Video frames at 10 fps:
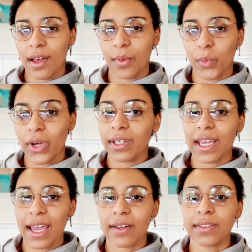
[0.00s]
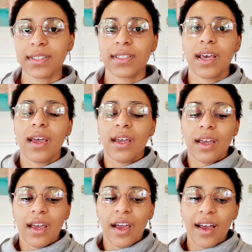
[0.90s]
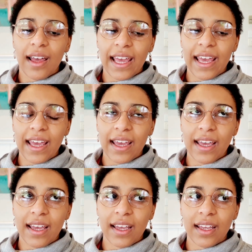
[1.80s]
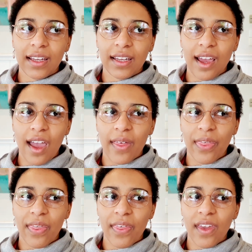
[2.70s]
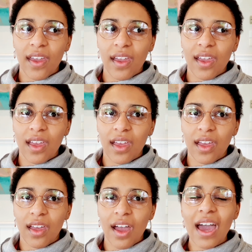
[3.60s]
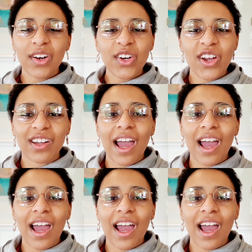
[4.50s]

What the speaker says: word counts, and I think, I don't know,